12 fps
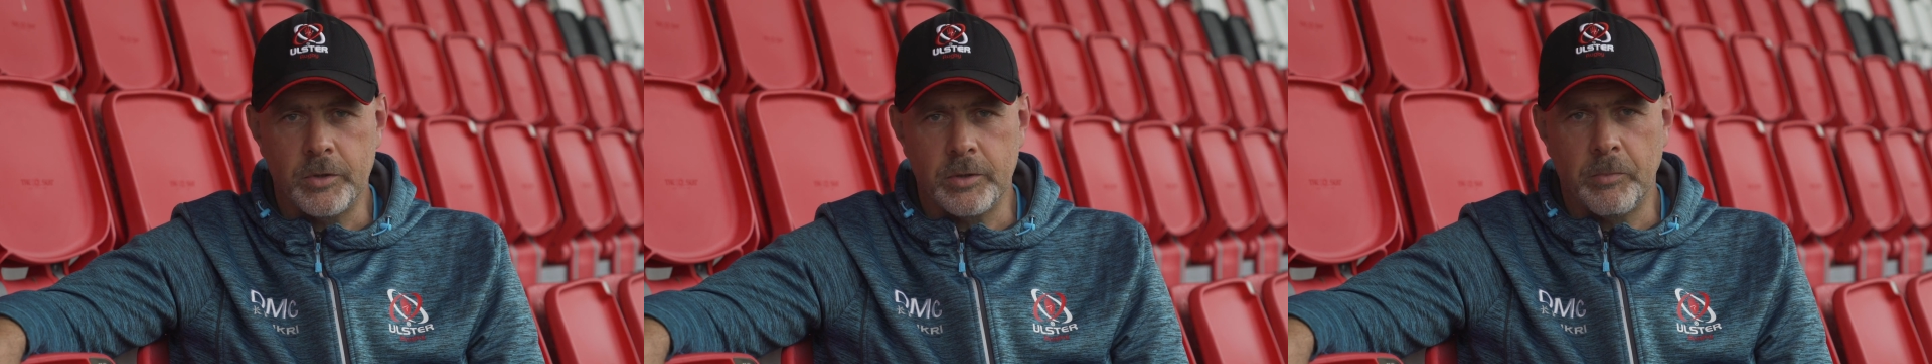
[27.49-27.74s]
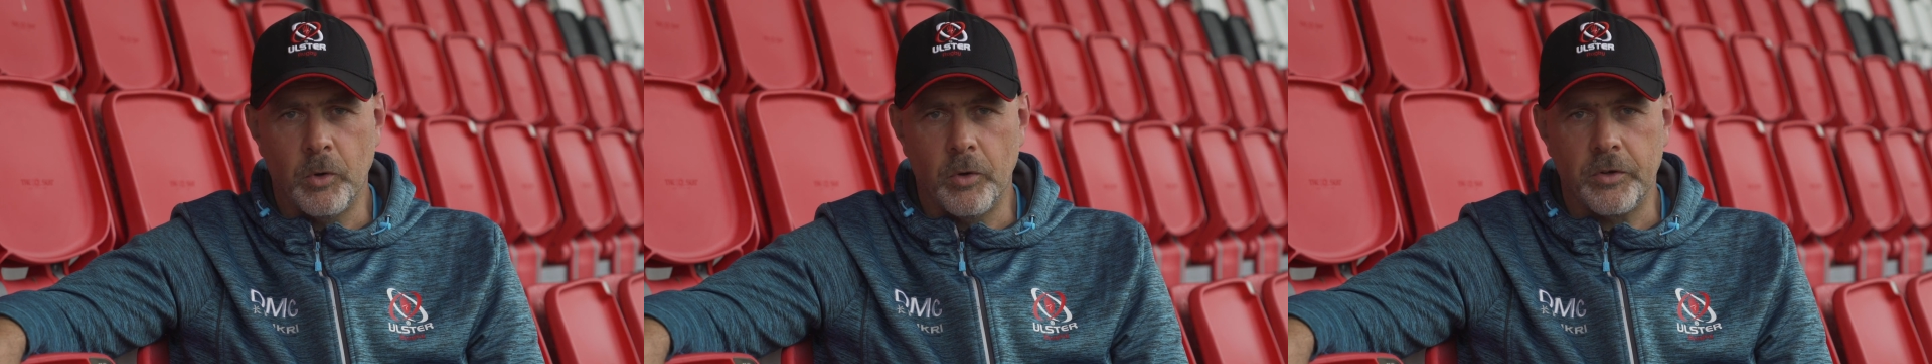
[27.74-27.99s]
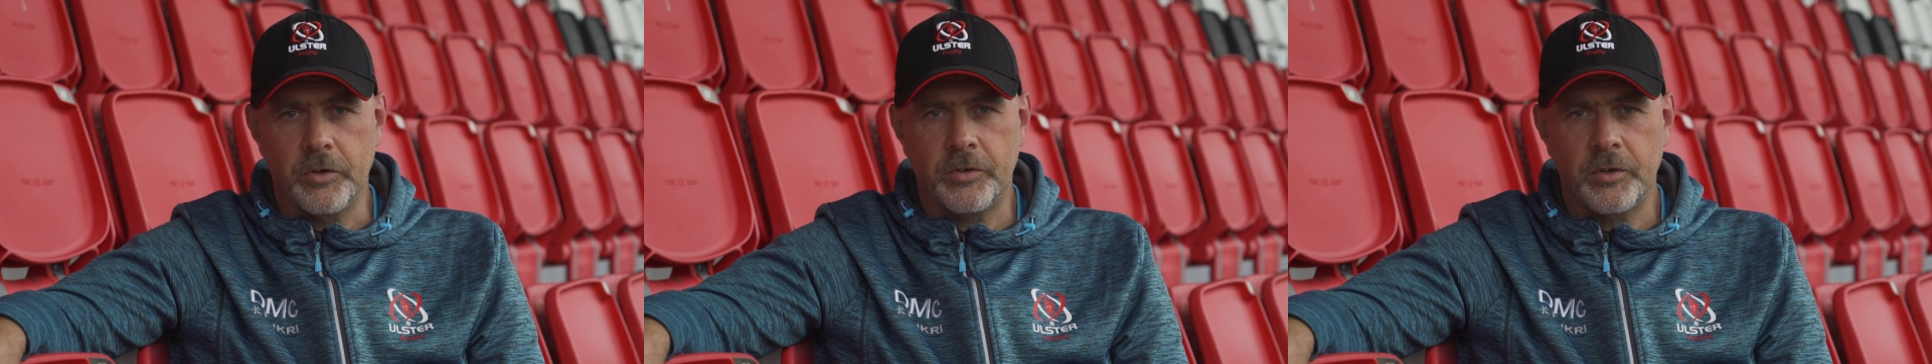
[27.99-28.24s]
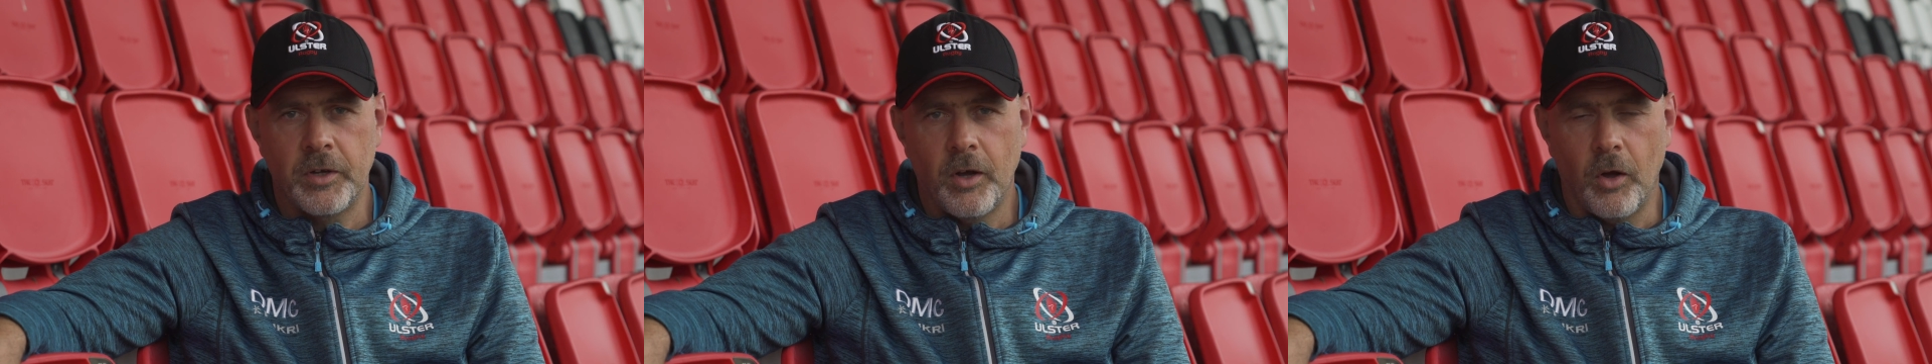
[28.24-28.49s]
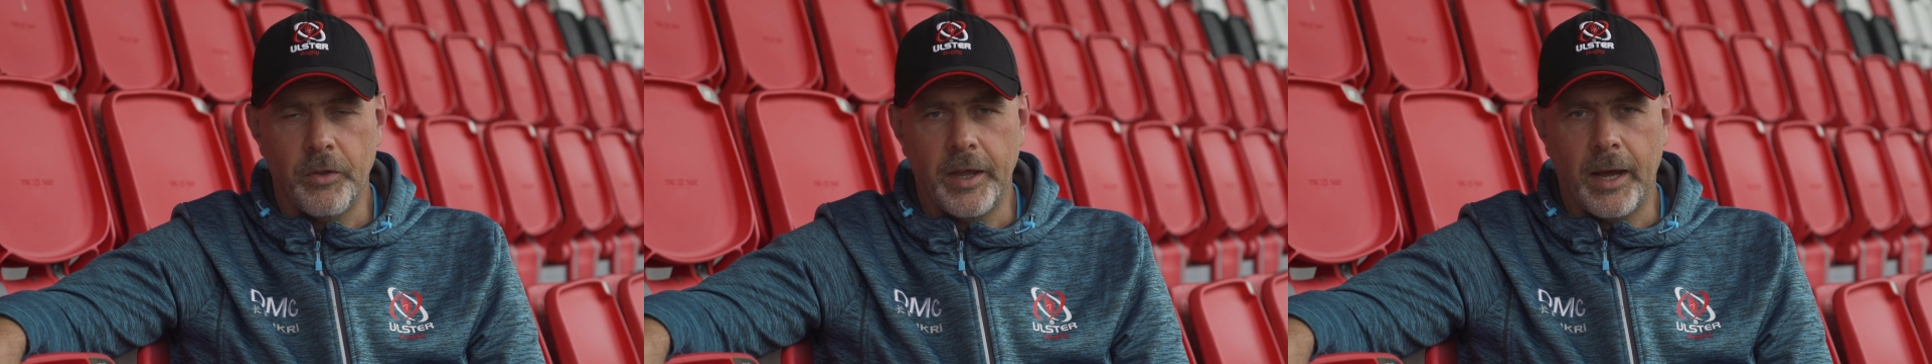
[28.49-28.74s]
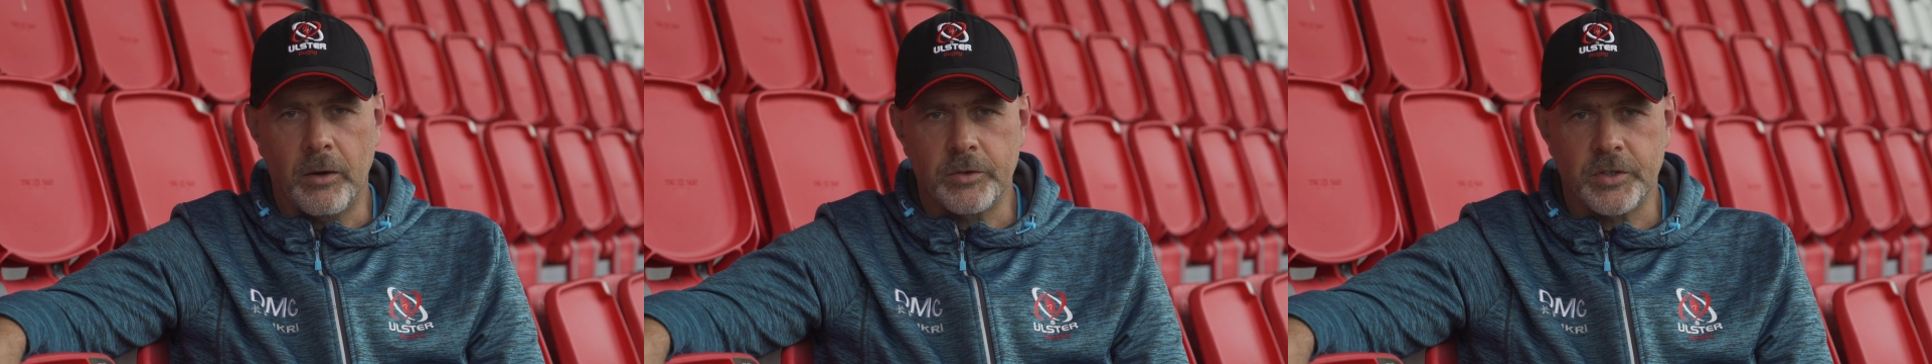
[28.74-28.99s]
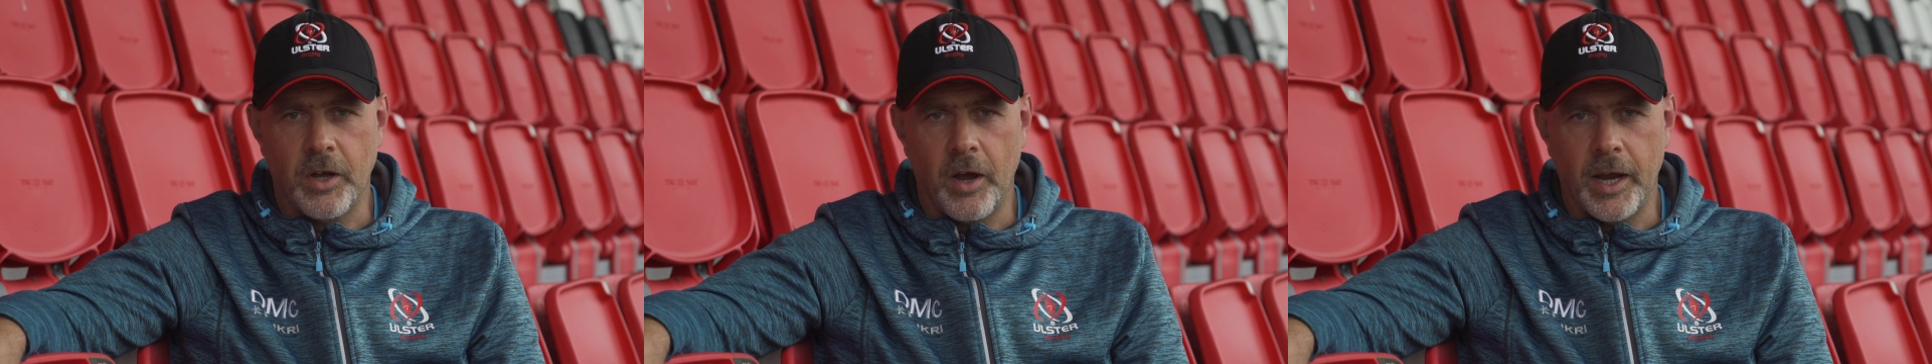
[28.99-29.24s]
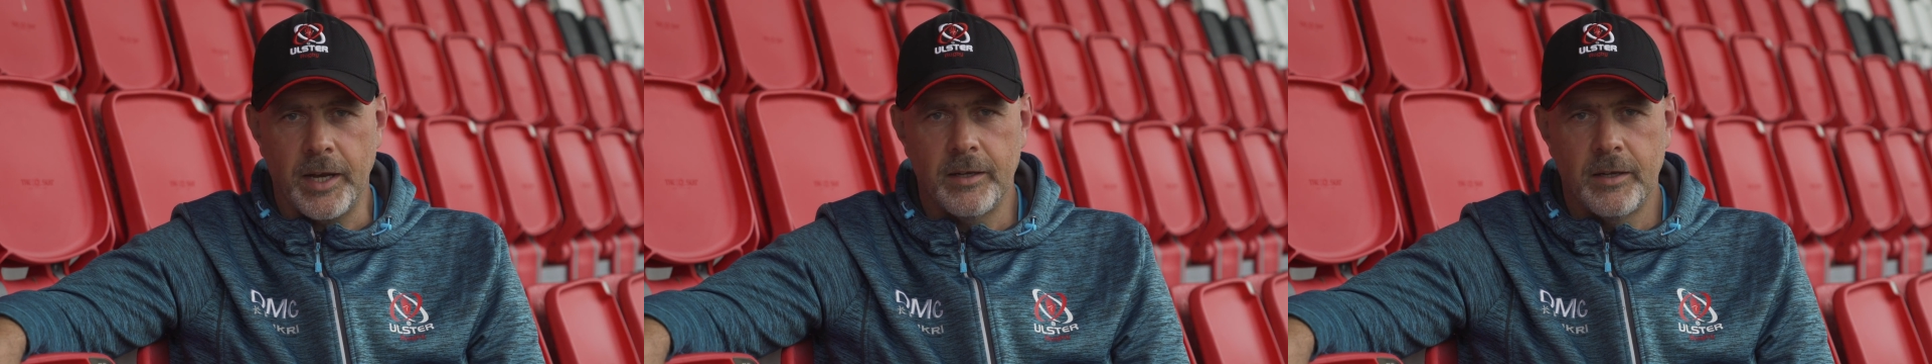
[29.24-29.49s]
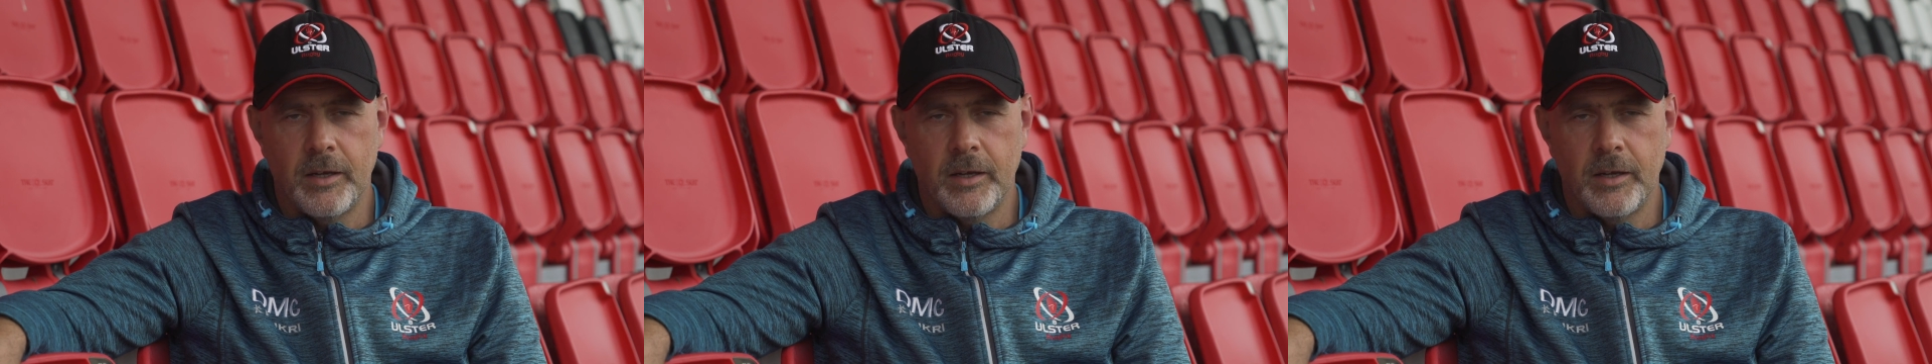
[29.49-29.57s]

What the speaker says: support us on the outside,